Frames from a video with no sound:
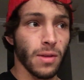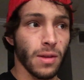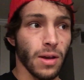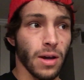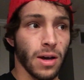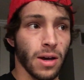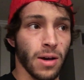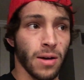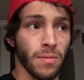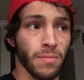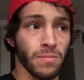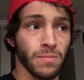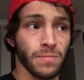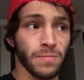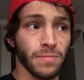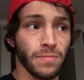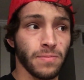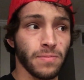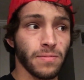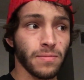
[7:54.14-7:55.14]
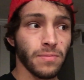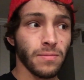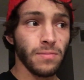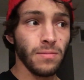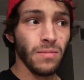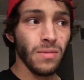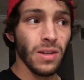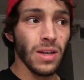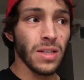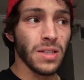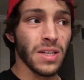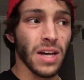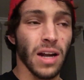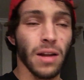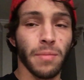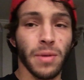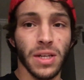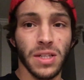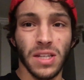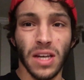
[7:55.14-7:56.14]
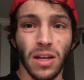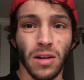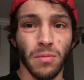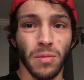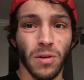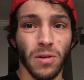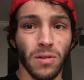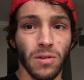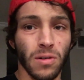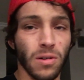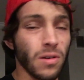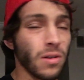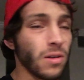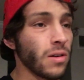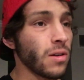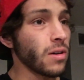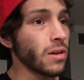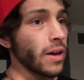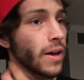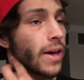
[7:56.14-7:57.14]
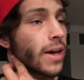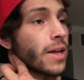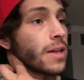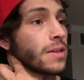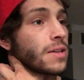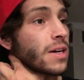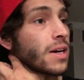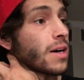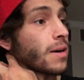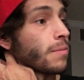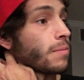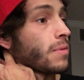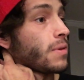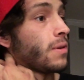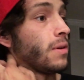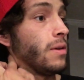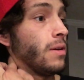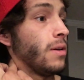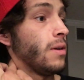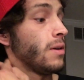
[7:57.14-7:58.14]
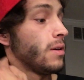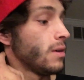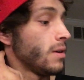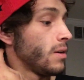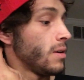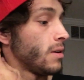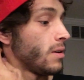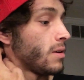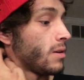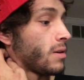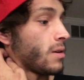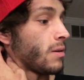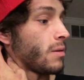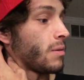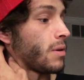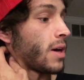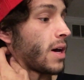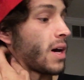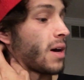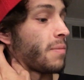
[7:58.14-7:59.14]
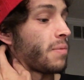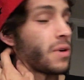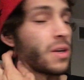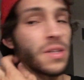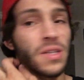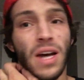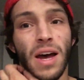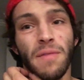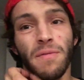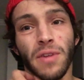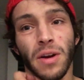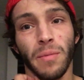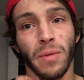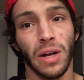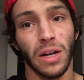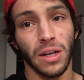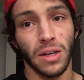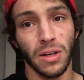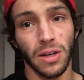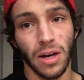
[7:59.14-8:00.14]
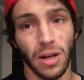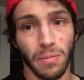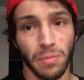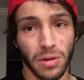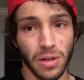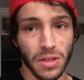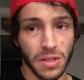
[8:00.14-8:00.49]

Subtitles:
It's got to be attainable, and put a time frame on it. You got to put